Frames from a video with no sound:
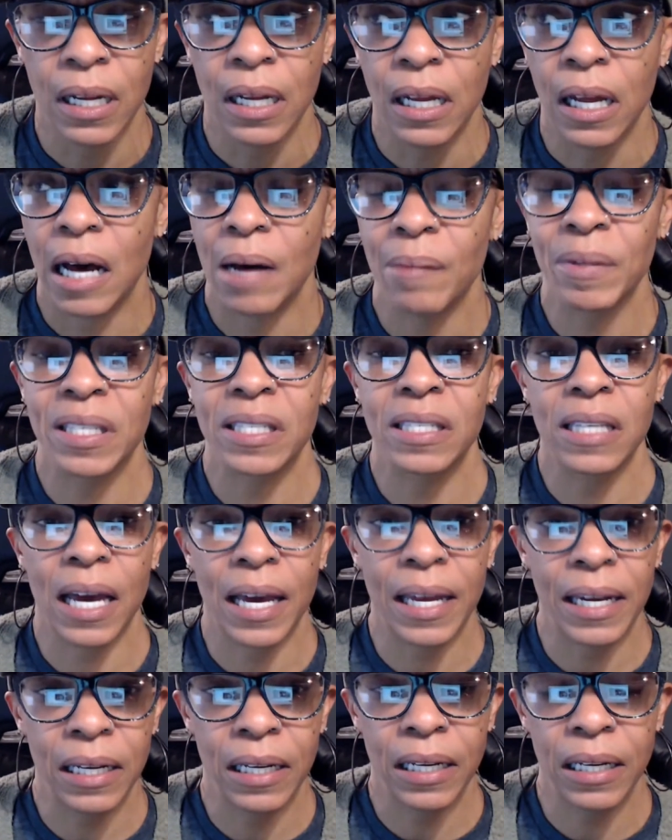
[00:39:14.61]
I'm
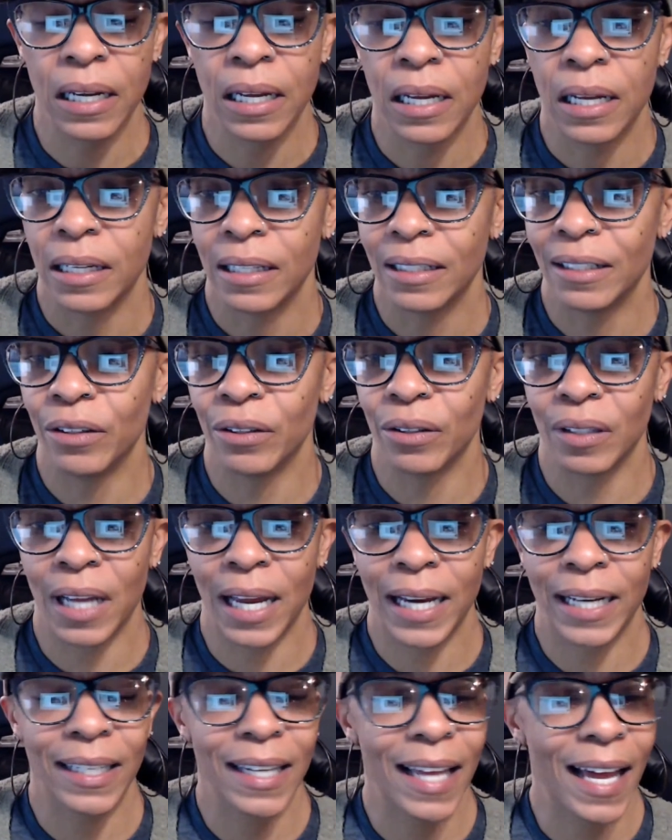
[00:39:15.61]
excited,
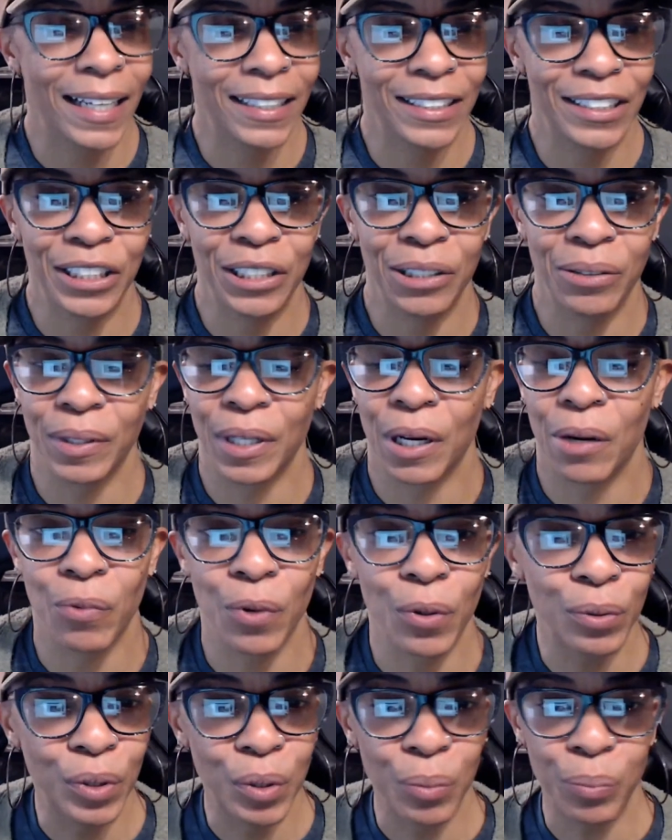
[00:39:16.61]
like last year when I
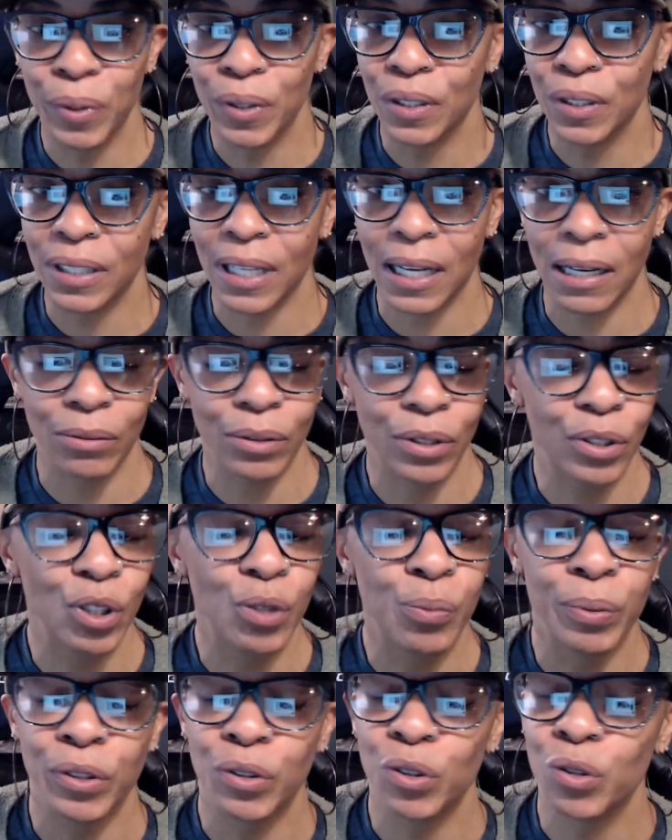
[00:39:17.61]
wrote the book, I was
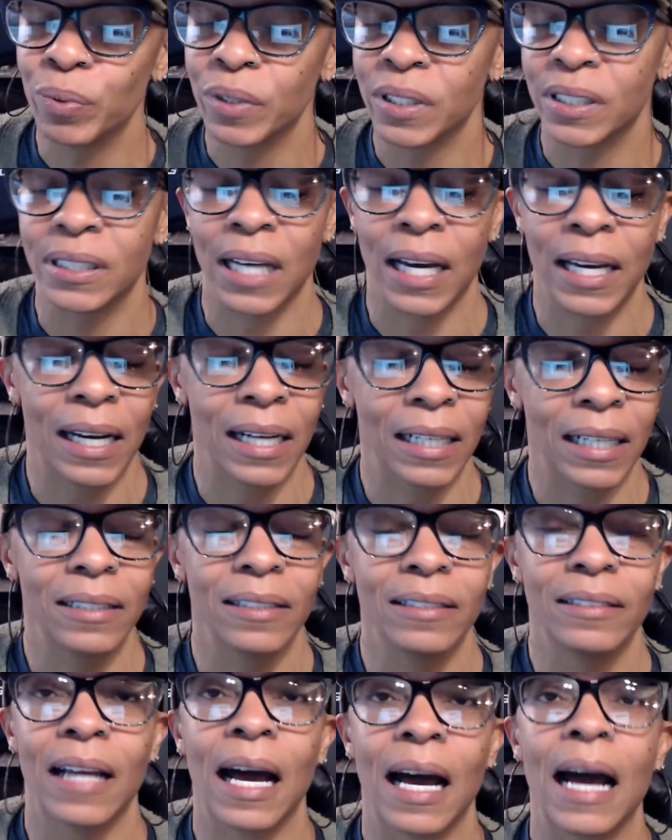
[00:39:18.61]
super duper excited. I could
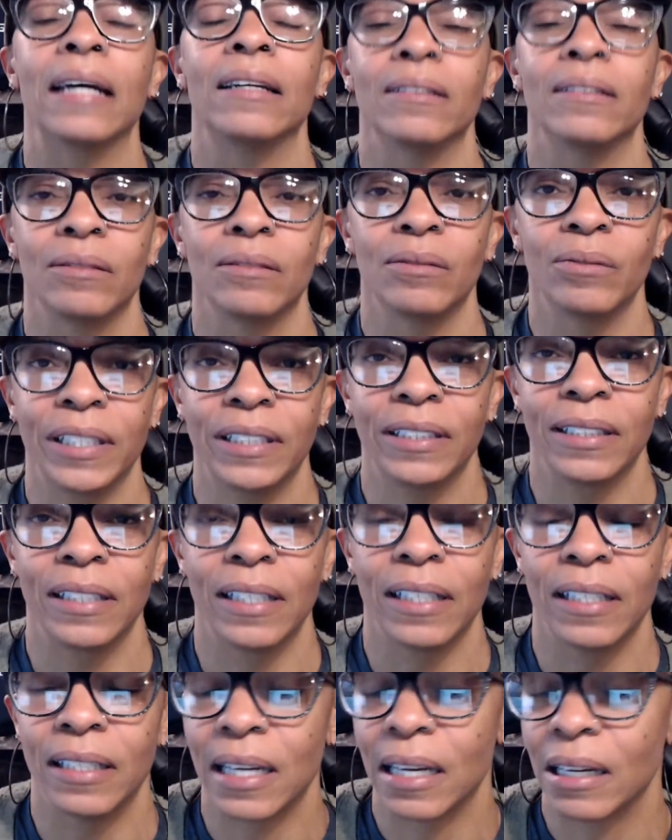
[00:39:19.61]
not wait to get
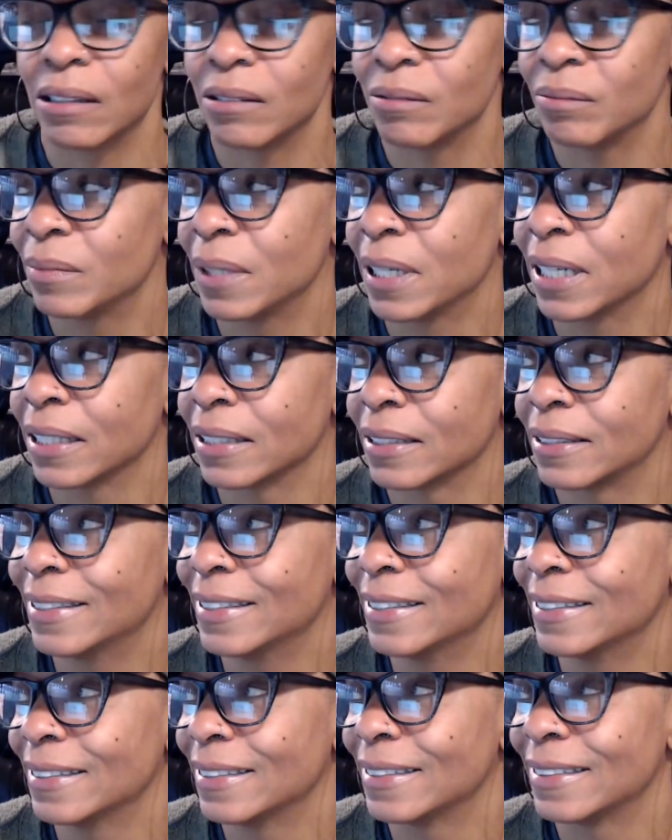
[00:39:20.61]
it out. My goodness.